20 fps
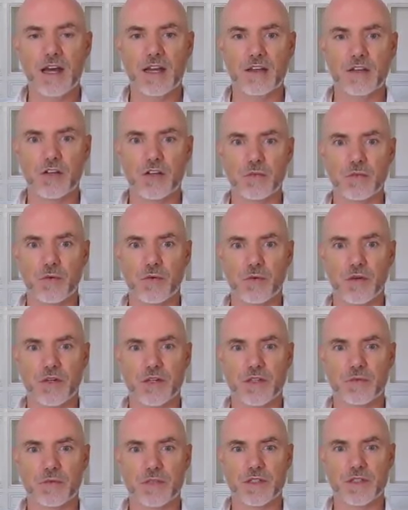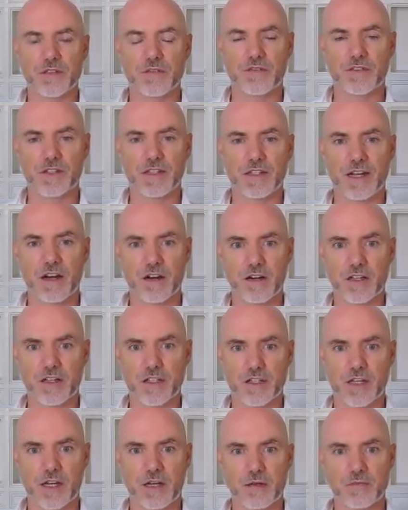And I'm going to be working with different
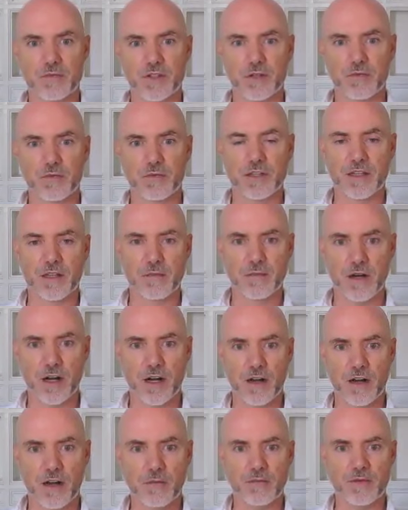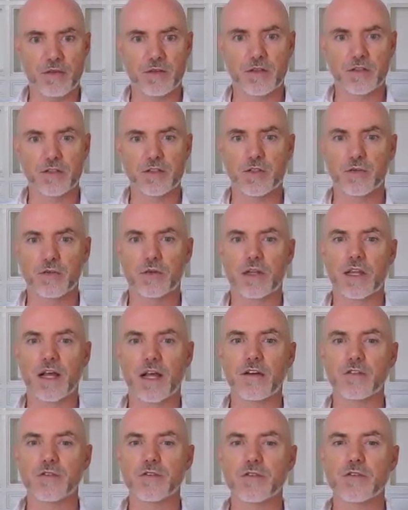archetypes to bring them up, to
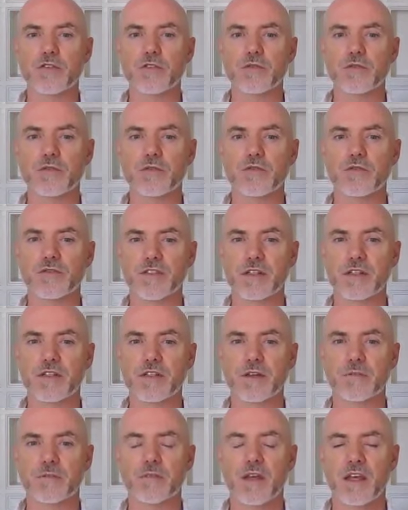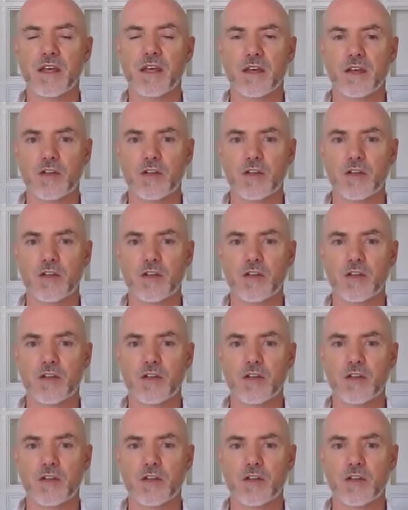allow you to feel them,